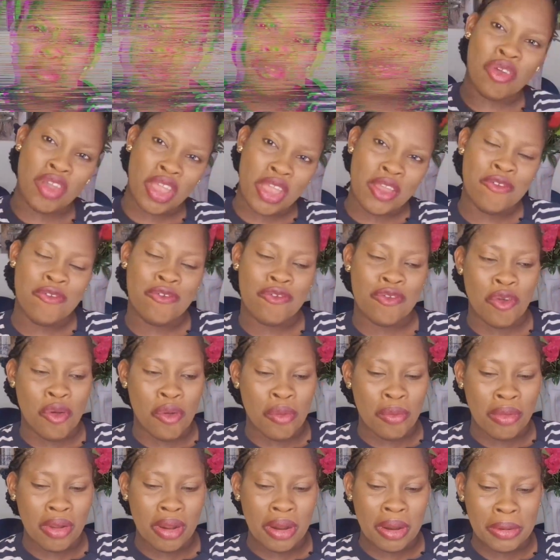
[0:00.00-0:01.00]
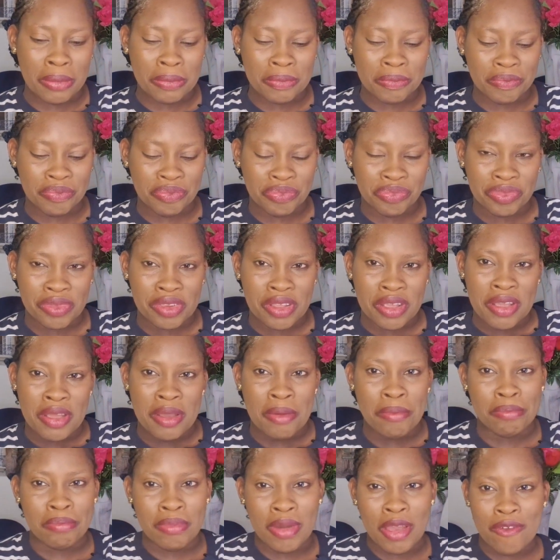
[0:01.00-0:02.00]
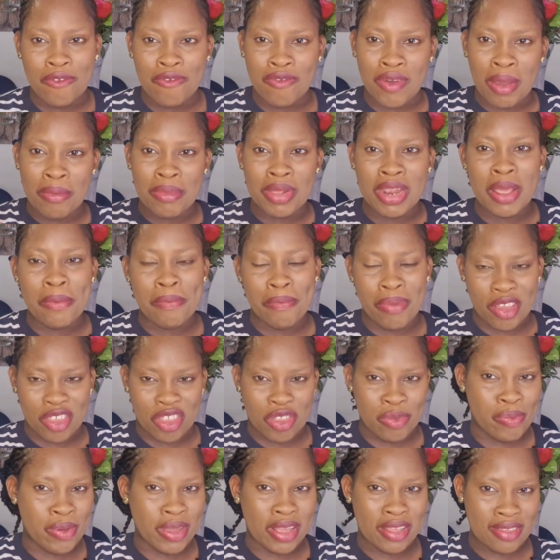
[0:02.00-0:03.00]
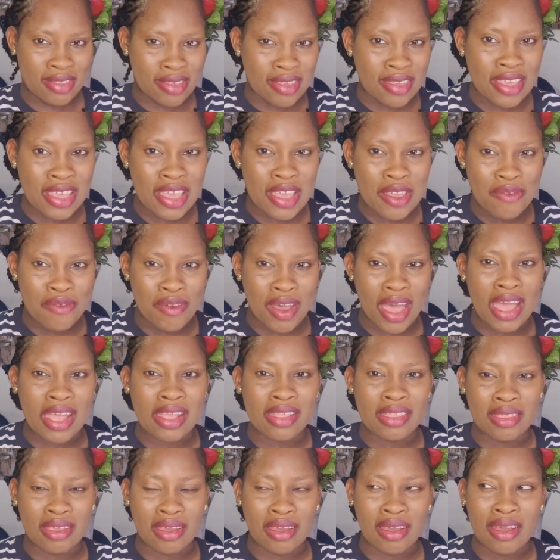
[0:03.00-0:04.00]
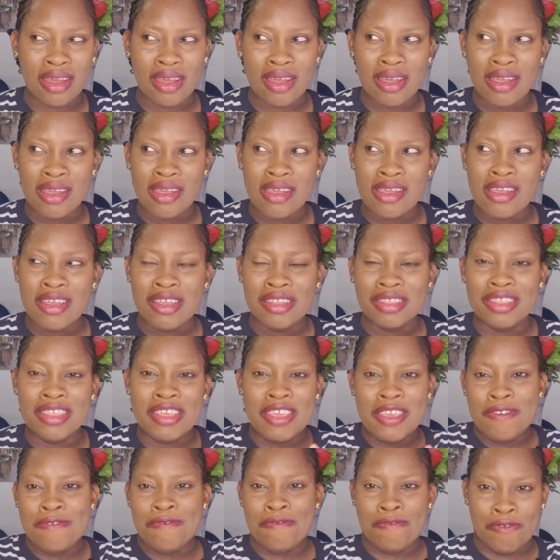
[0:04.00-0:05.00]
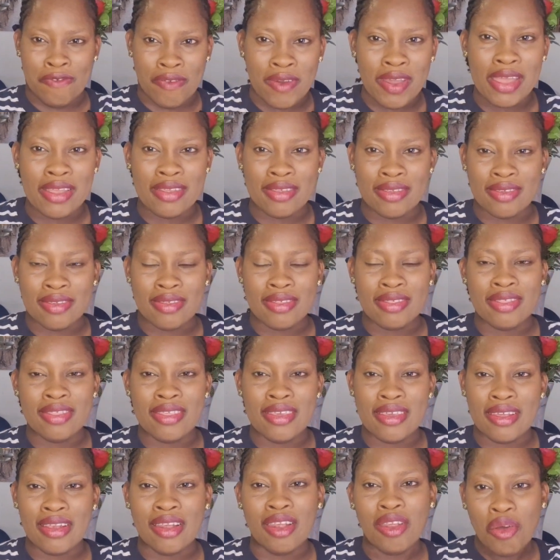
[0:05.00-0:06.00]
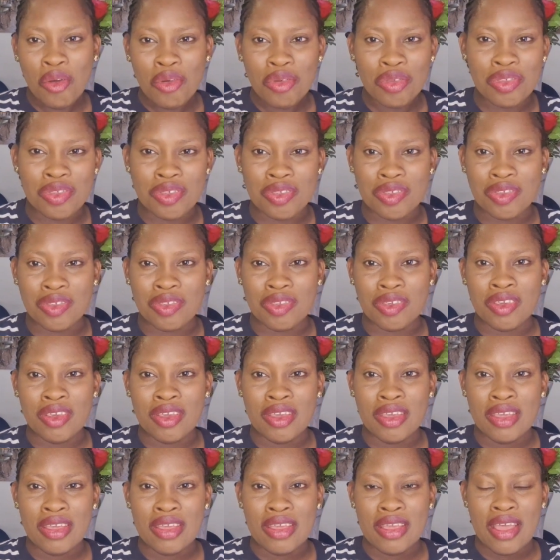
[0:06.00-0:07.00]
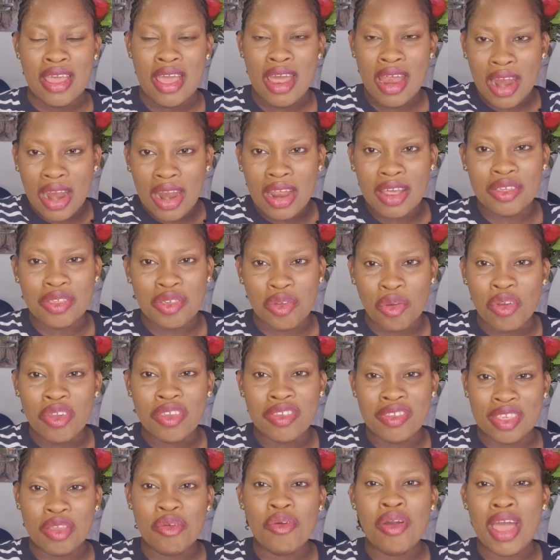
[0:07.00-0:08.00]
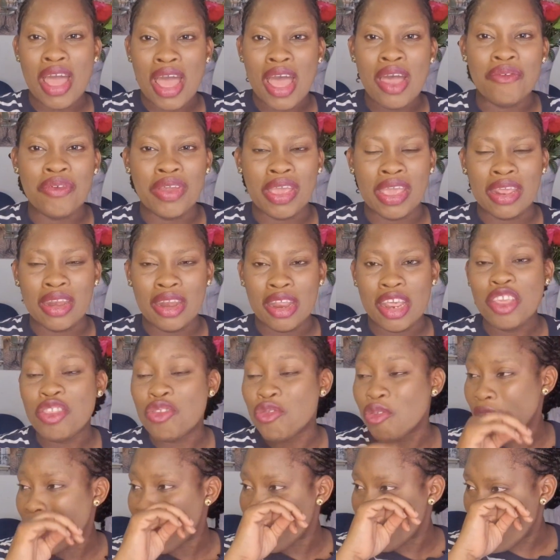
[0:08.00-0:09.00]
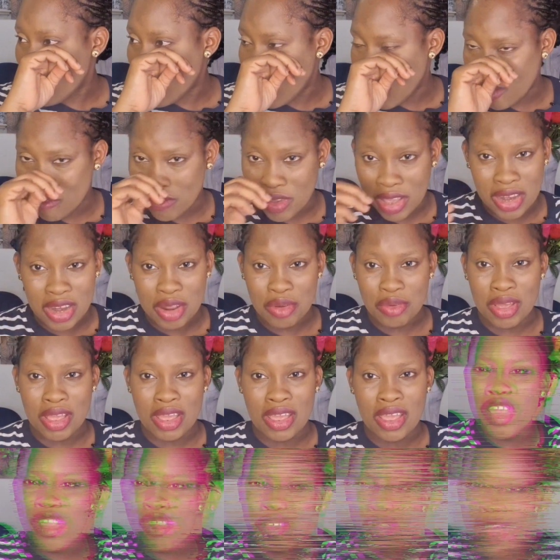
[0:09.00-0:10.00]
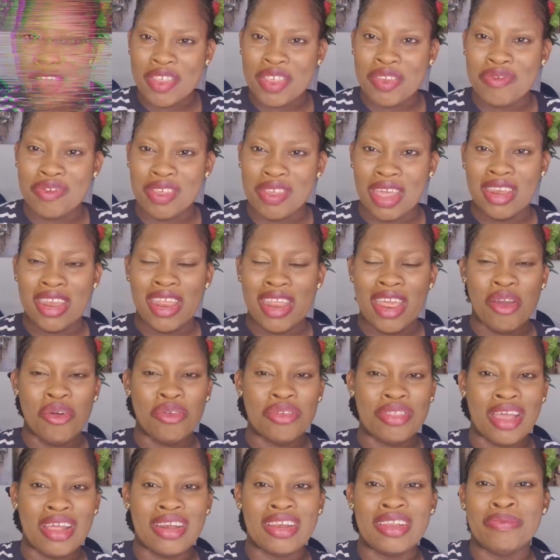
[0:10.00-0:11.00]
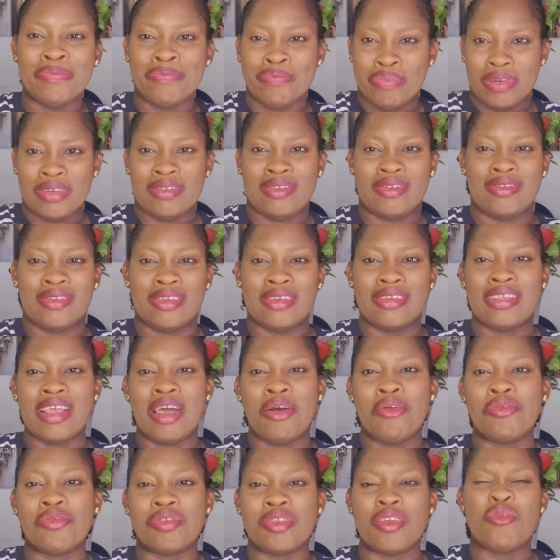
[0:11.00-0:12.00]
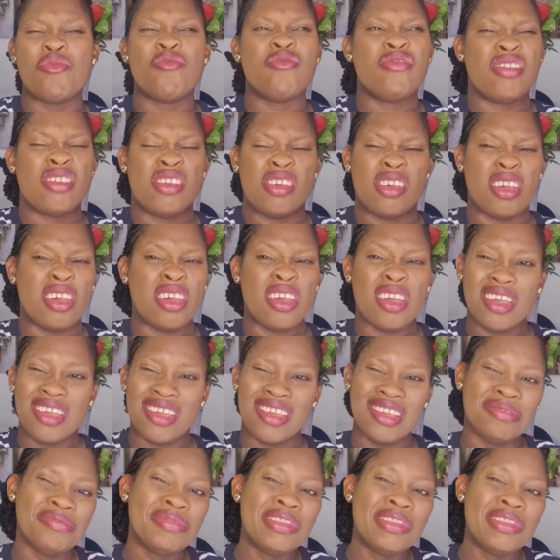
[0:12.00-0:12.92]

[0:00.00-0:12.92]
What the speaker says: talking from my family perspective and the effects the loss has or is still having, it will ever have anyway. It's not as if it's an elderly person that will say, okay,